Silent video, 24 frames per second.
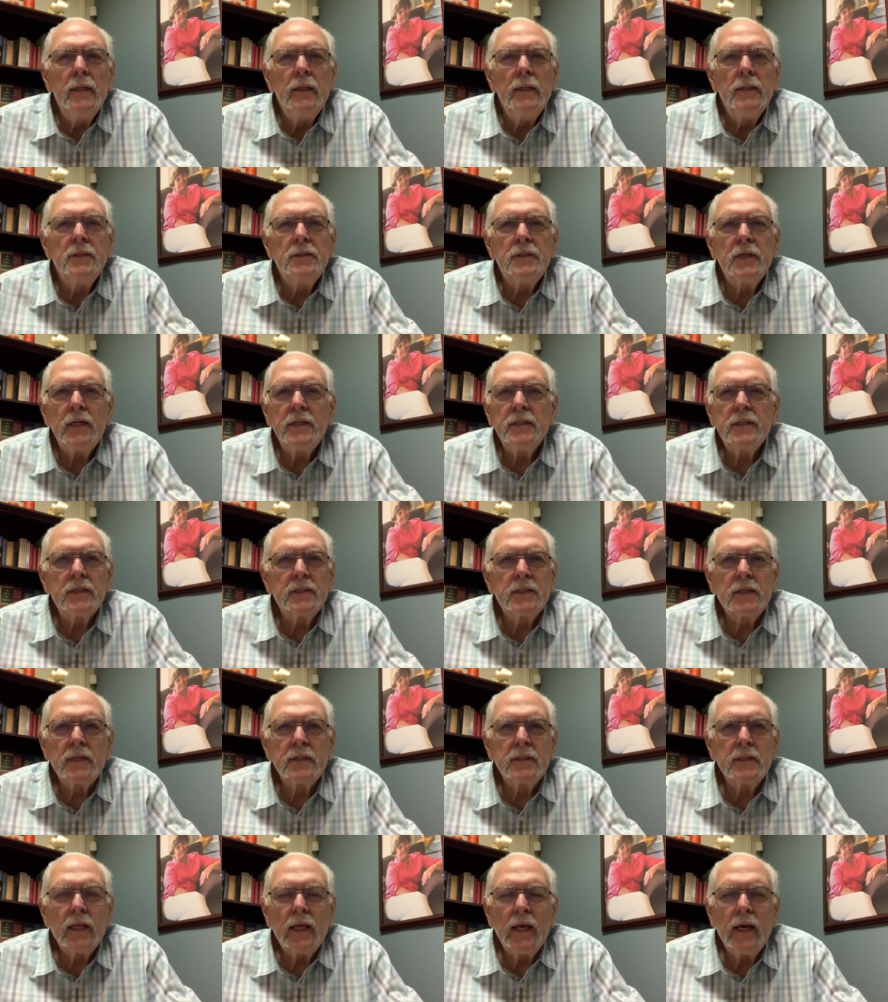Jesus
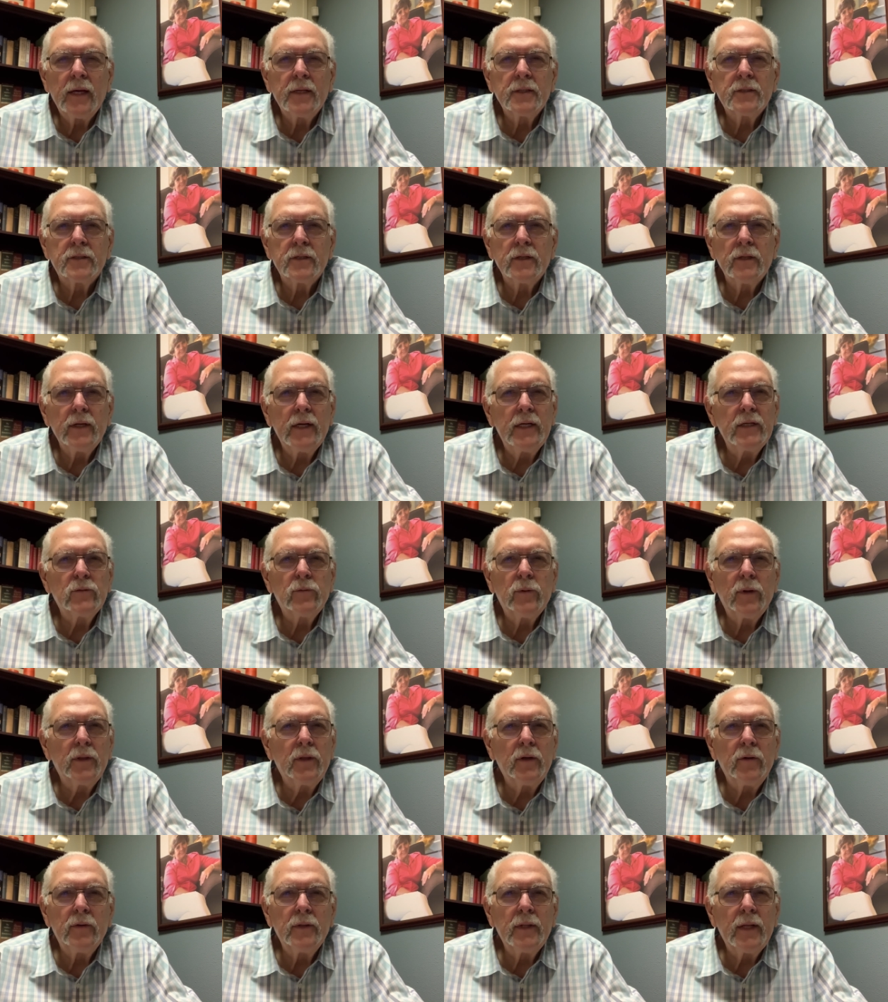is the answer. He's
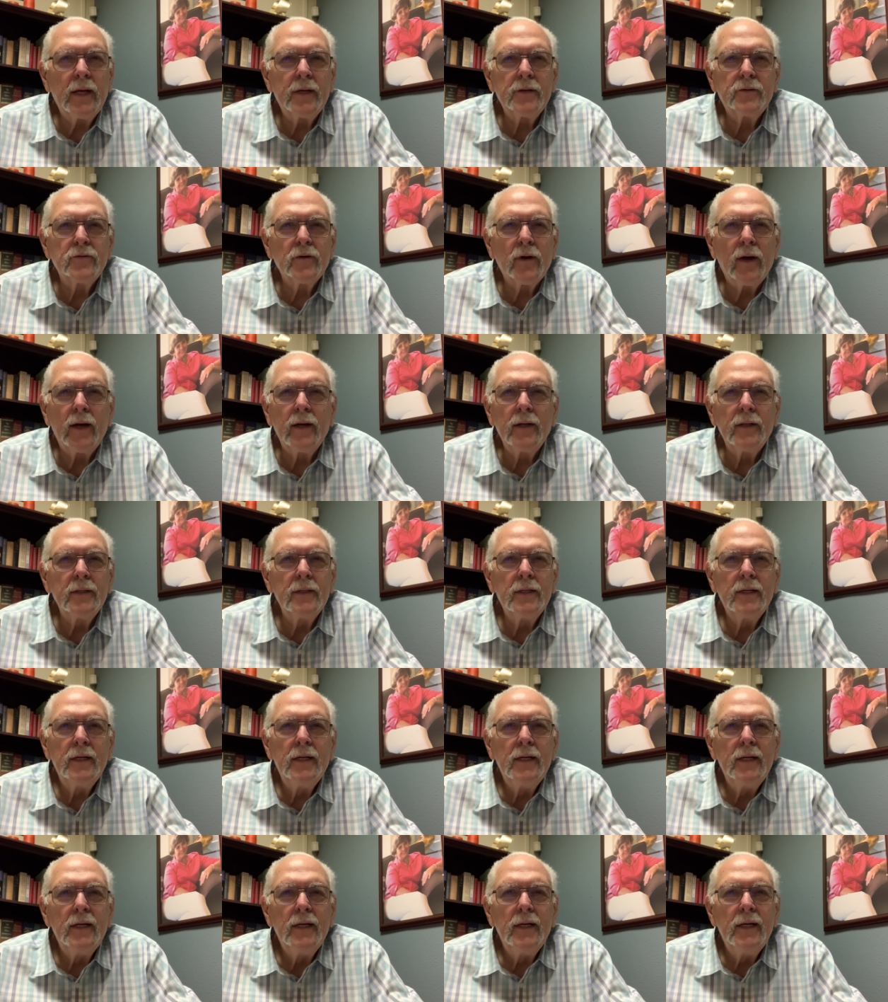with you in that trial.
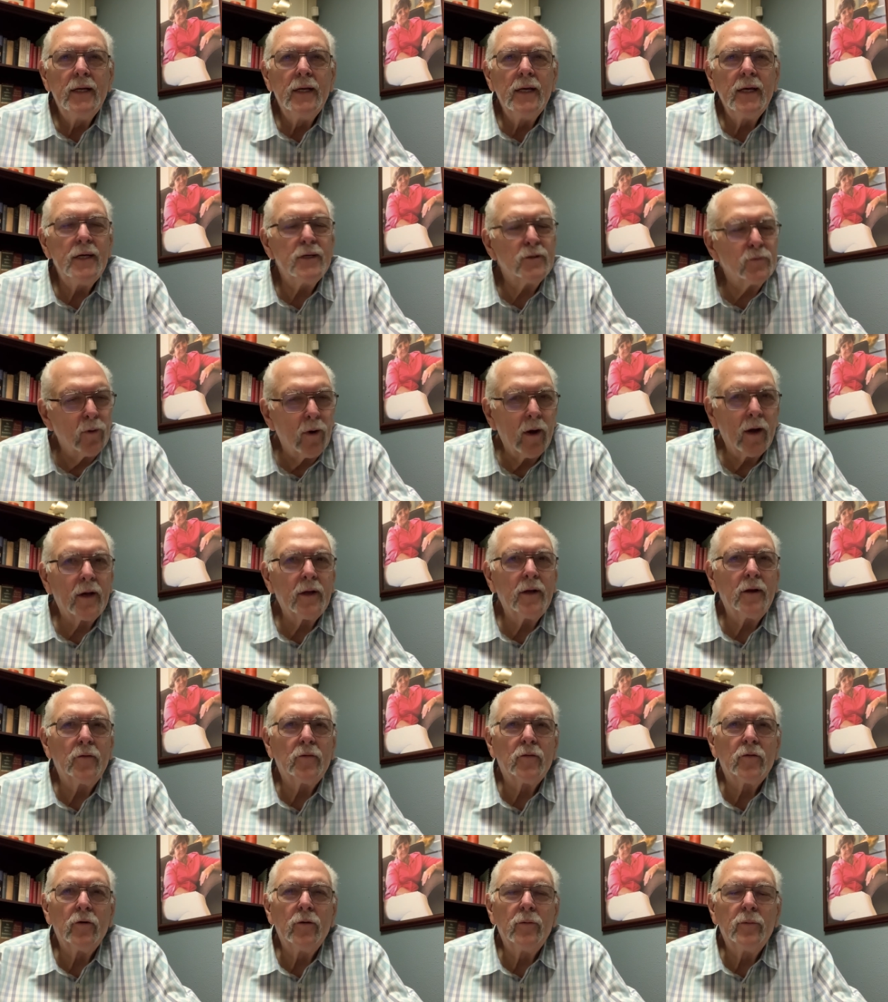He's walking it
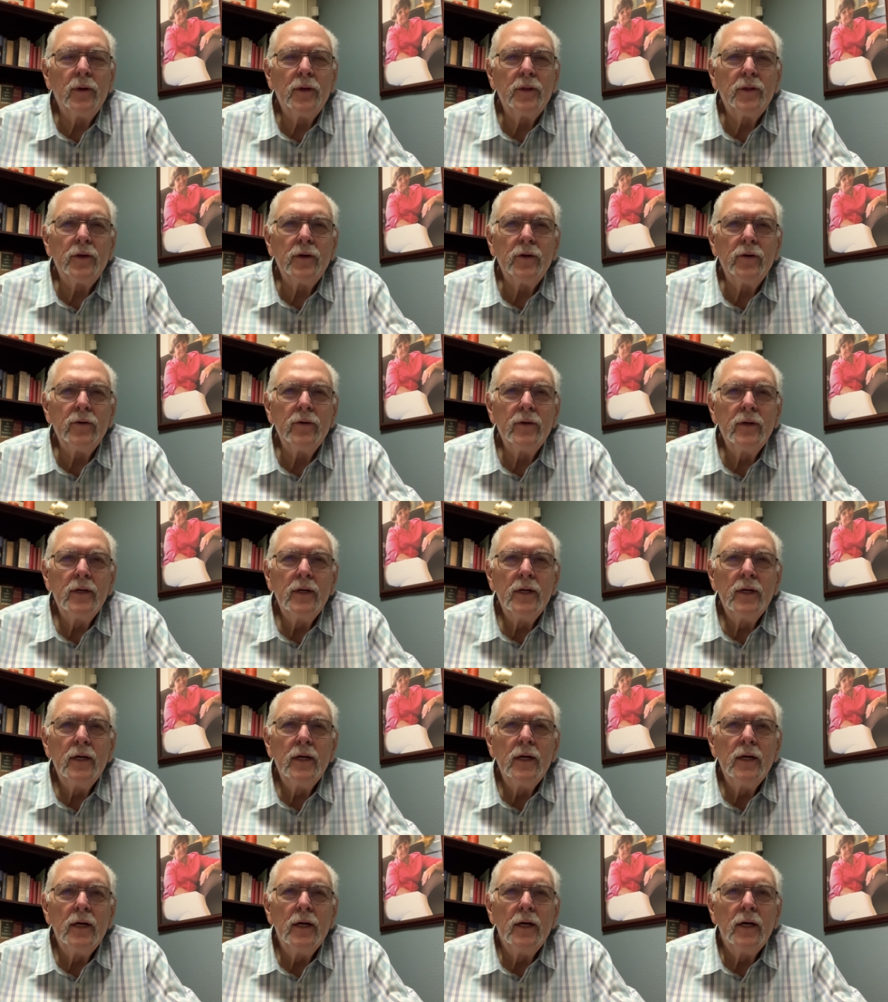through with you.
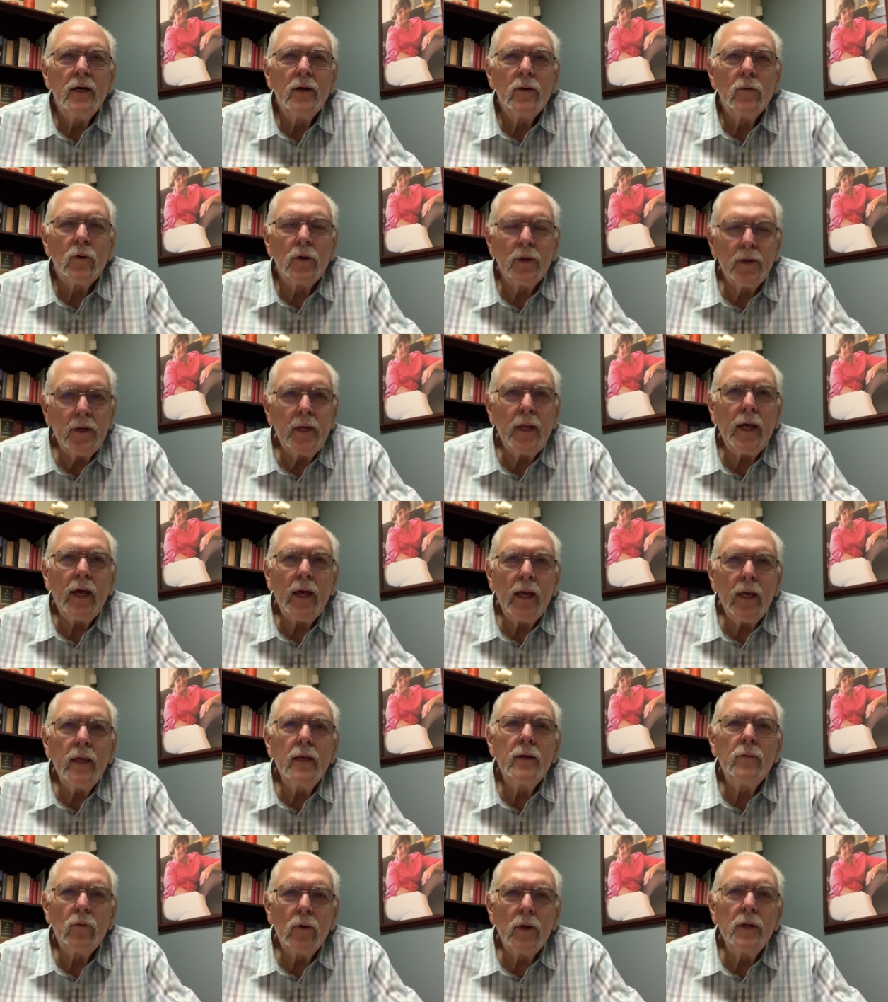One day,
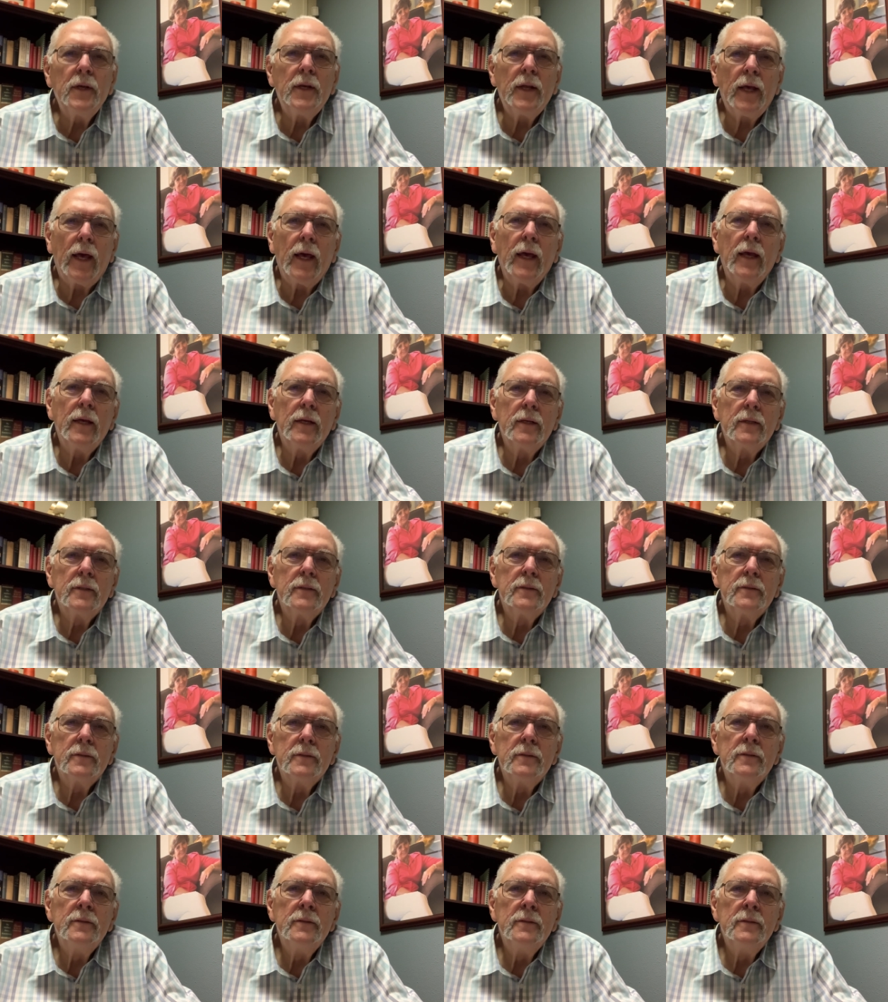one day,
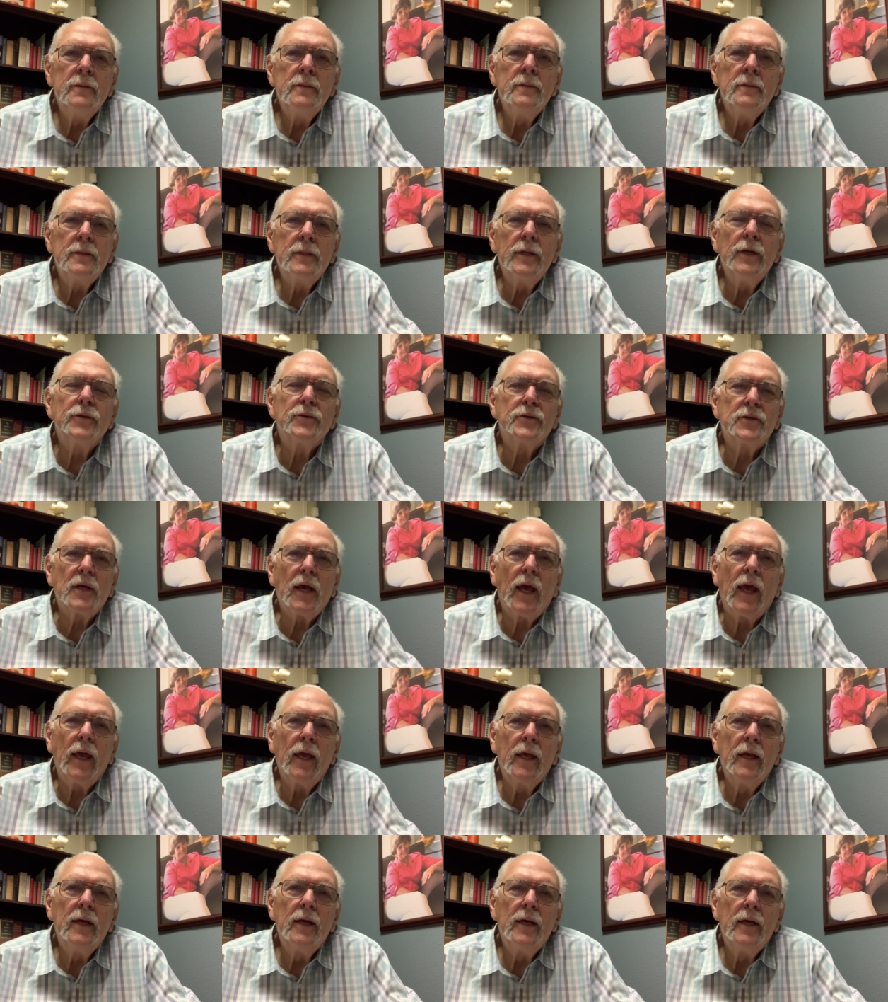you'll say,
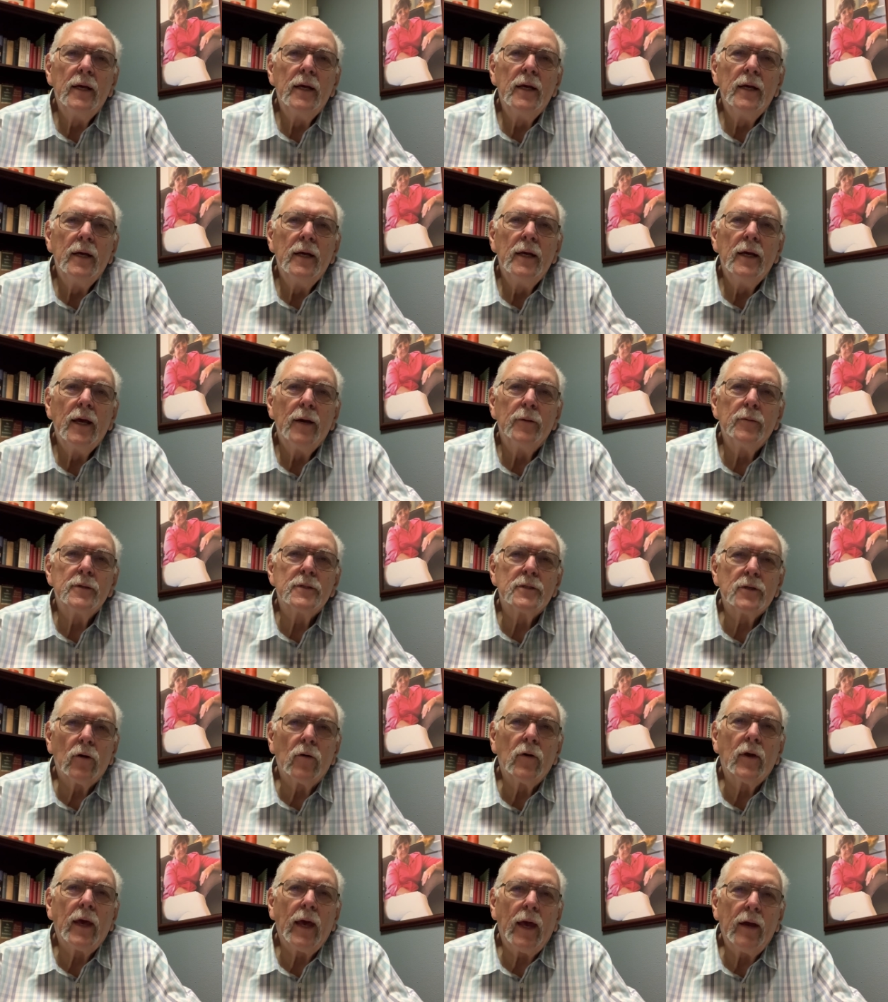it was
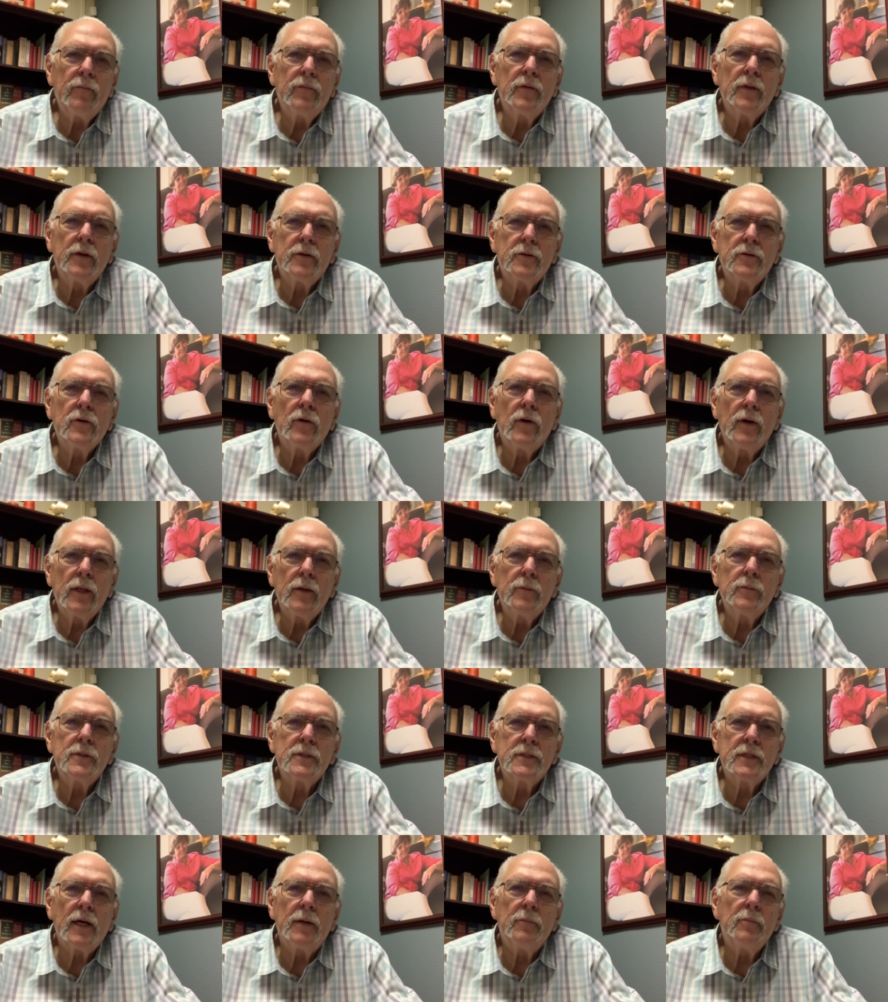okay for the joy that
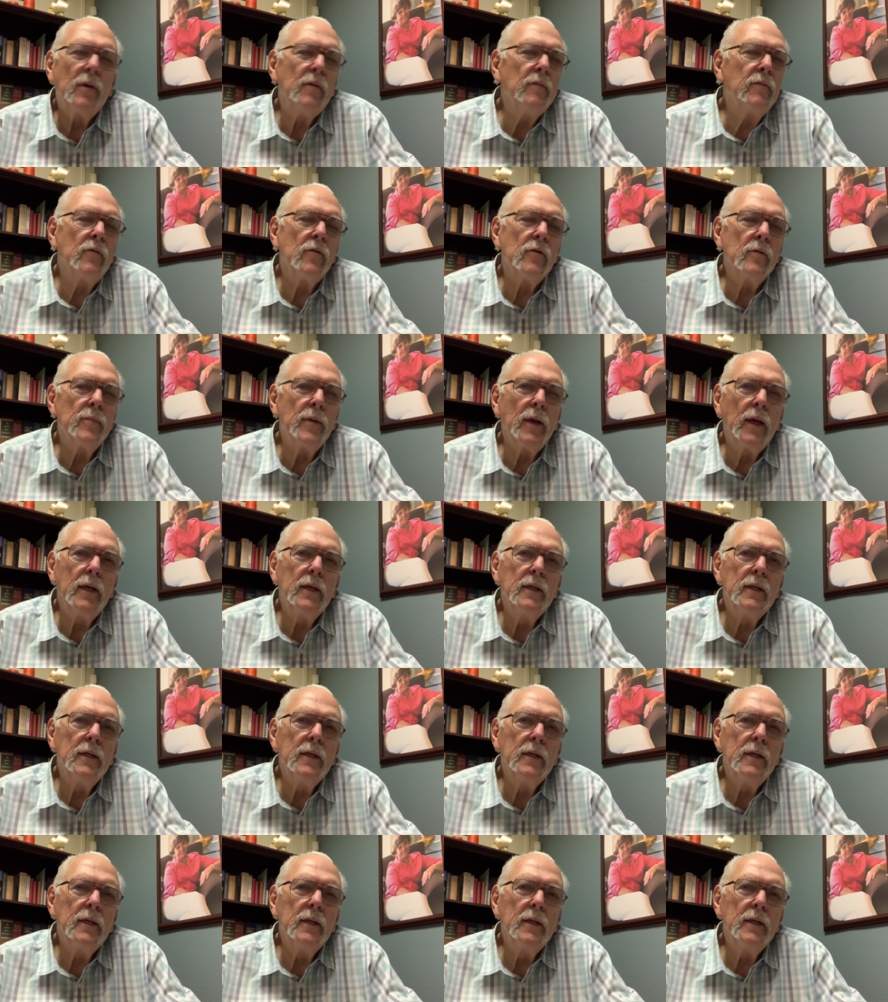was set before me.